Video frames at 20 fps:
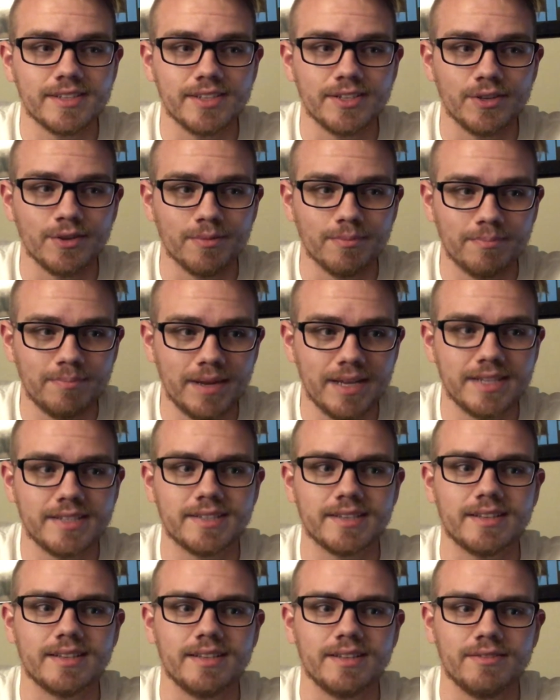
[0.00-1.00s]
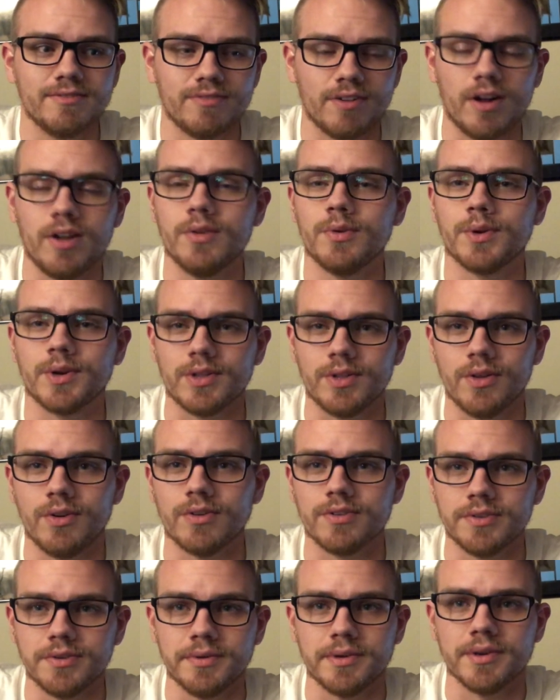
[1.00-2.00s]
you're basically following
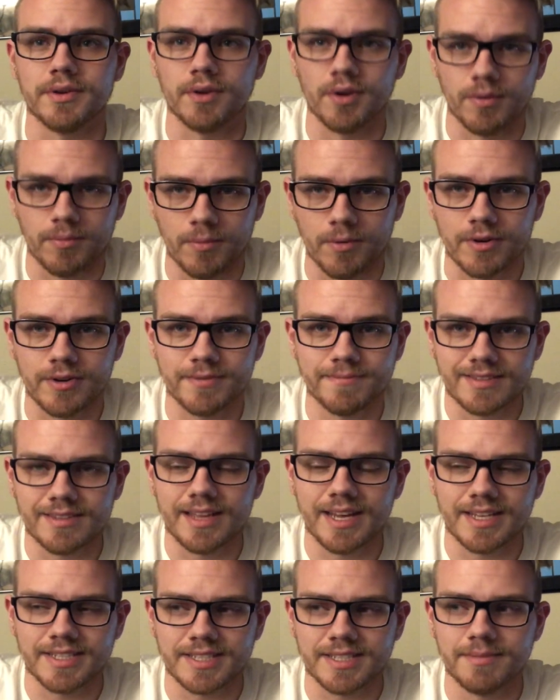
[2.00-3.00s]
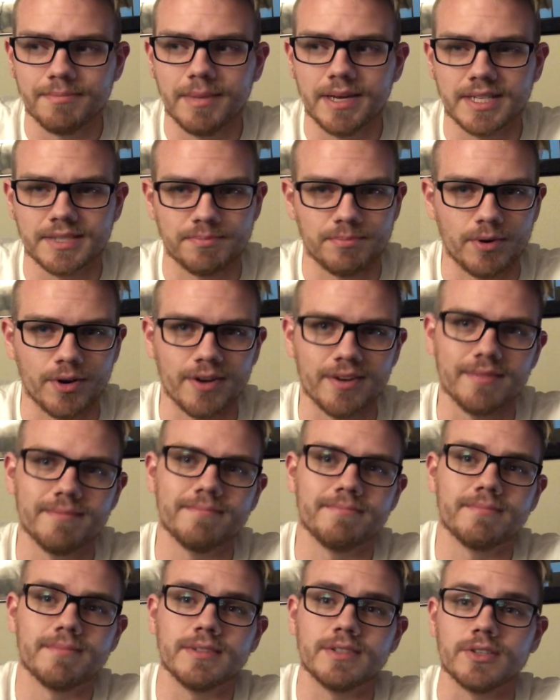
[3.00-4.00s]
along doing your homework. That's the best part.
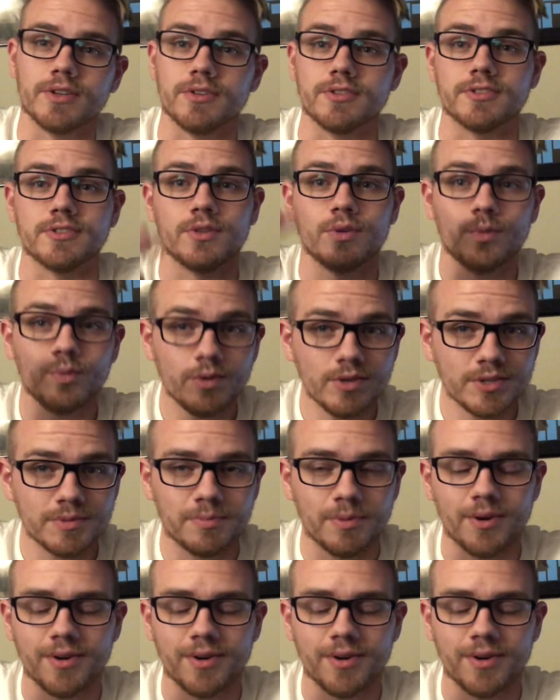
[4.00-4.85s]
It's also the worst